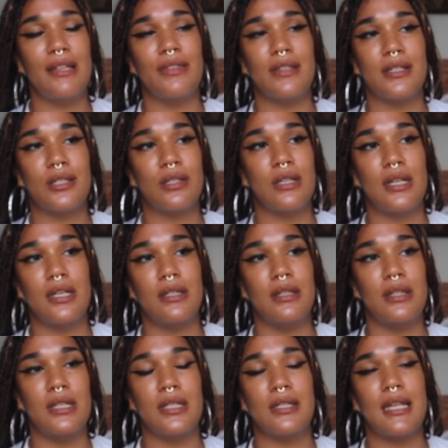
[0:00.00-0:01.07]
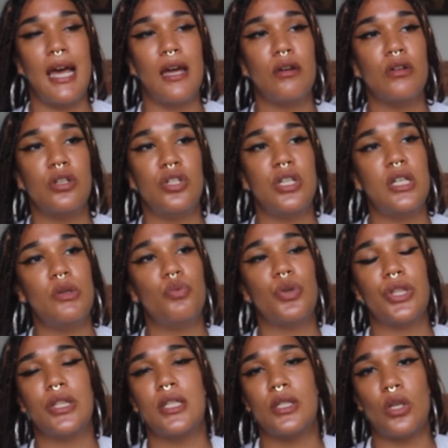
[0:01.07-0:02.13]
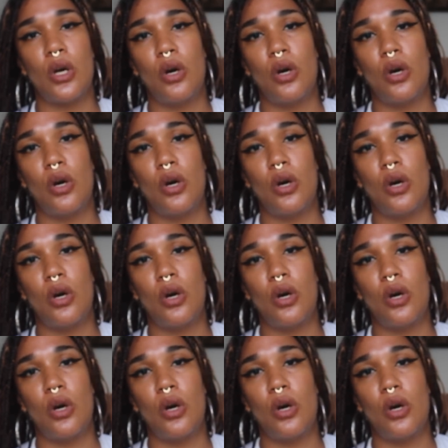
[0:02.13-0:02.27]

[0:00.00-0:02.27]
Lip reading: in this energy, with this.